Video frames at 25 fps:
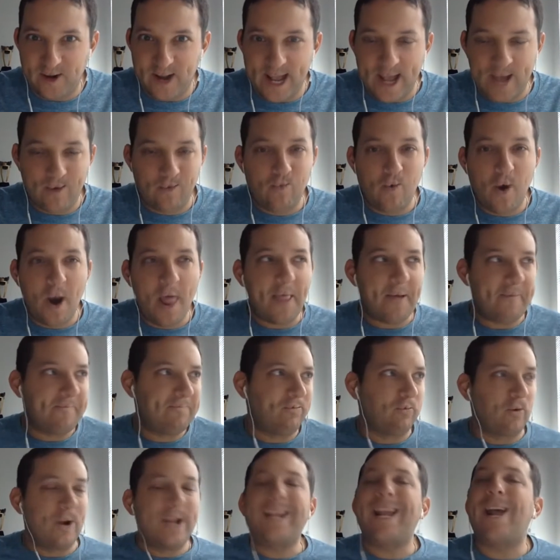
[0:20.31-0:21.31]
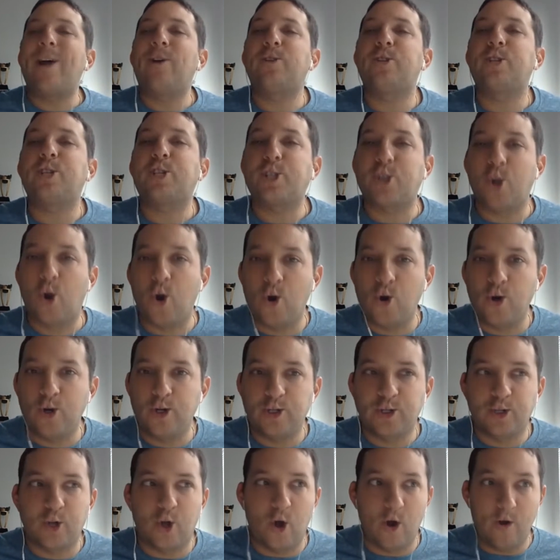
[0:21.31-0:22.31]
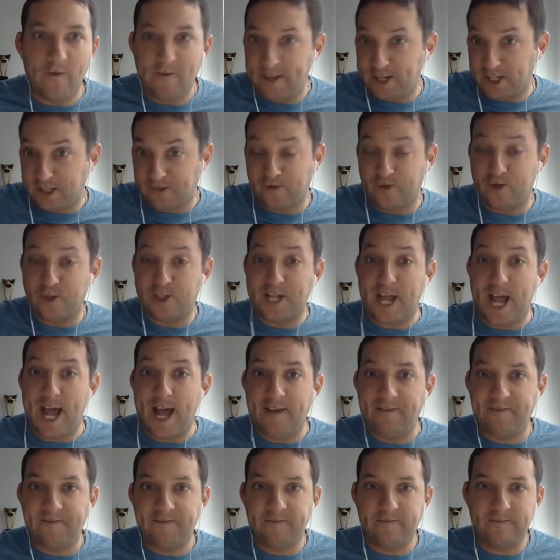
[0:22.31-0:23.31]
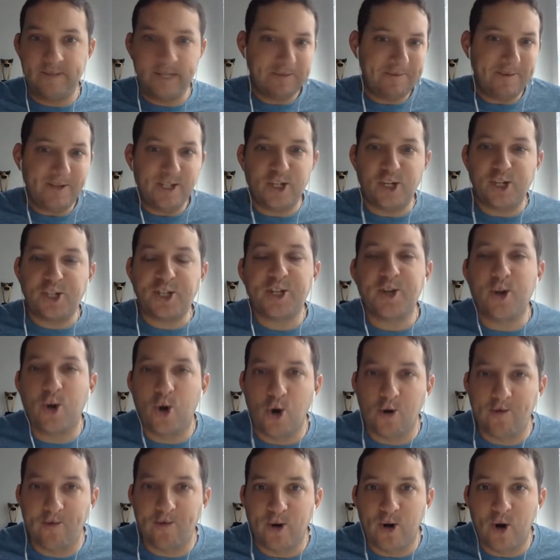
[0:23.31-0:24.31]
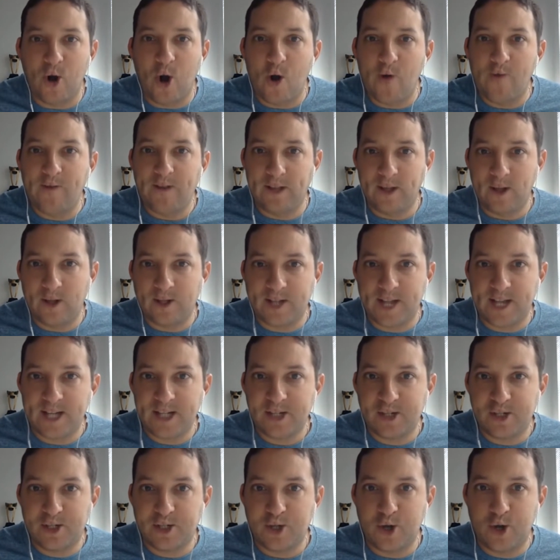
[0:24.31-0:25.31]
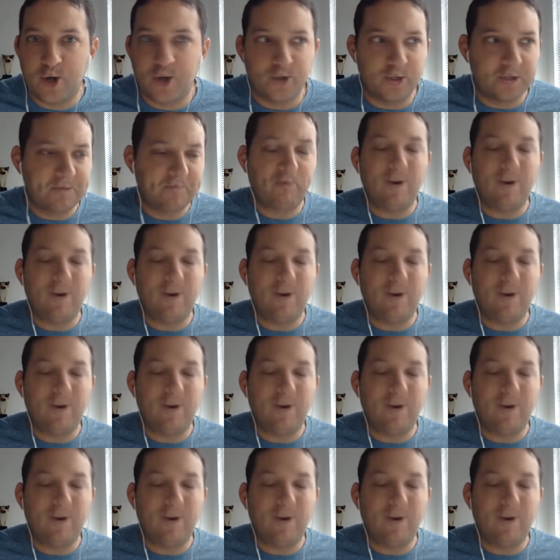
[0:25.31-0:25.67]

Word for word: and one of the breakout stars of this first half it's been Justin Herbert of the Los Angeles Chargers.